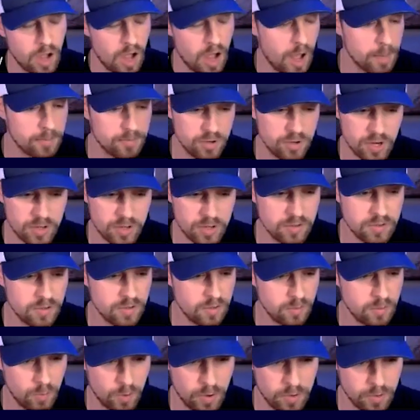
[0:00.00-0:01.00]
object,
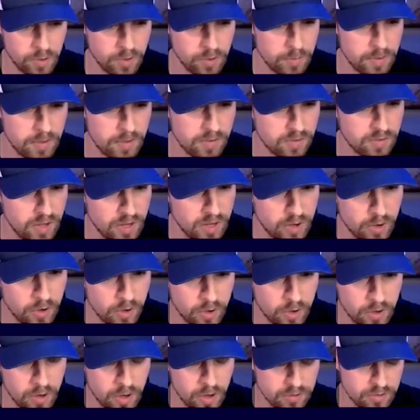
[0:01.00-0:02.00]
whether it be
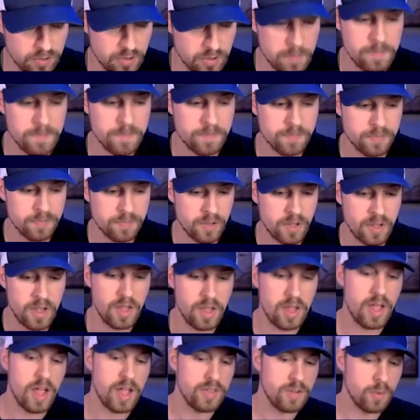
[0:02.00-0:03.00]
standard or custom.
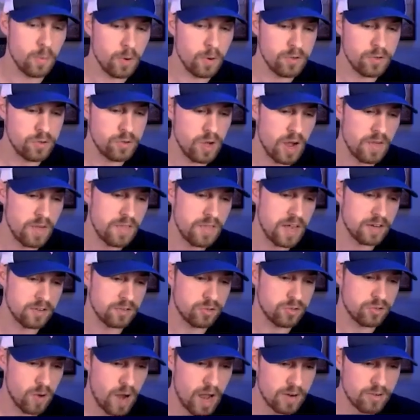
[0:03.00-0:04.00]
And then once you have that
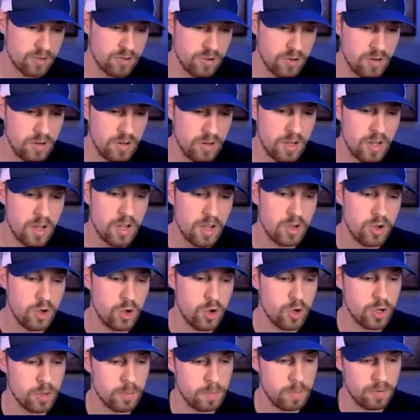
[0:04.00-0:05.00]
extraction,
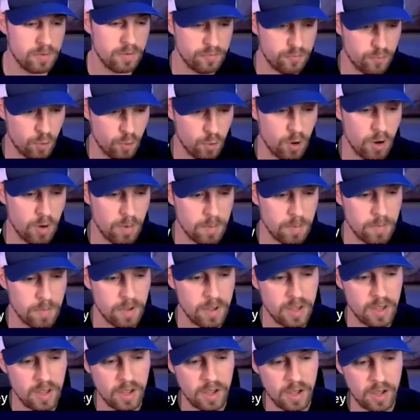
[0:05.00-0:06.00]
you can perform
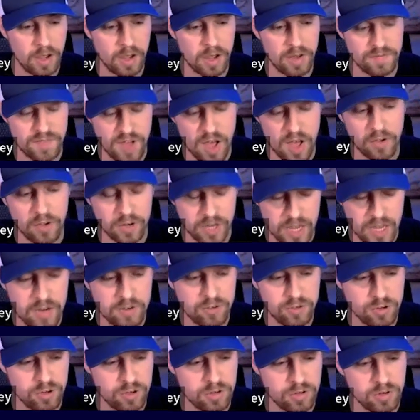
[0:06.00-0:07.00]
a
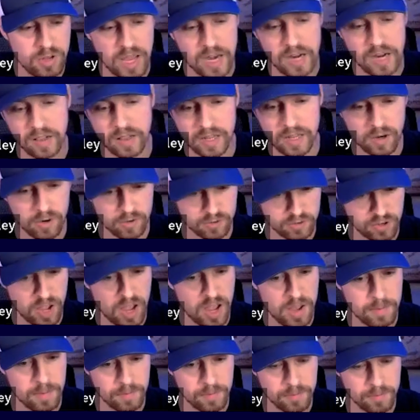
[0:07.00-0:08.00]
validation at a later
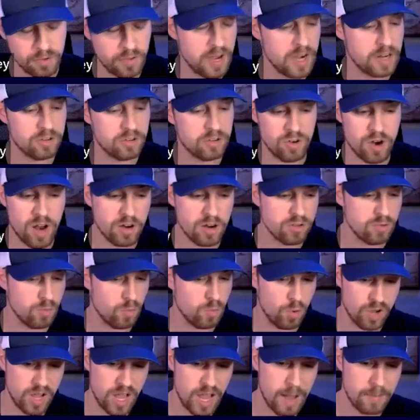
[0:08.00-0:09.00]
time. So that
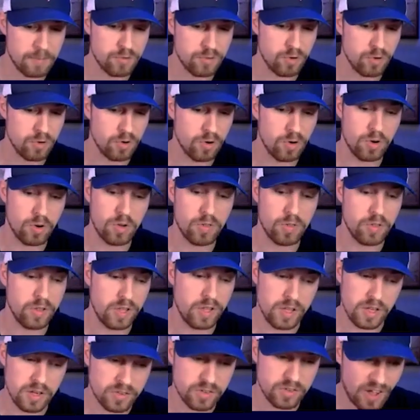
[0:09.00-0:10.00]
extraction will capture
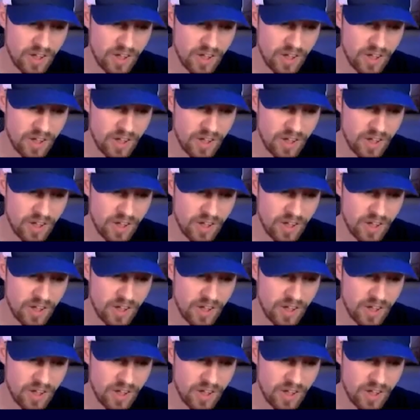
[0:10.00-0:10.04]
the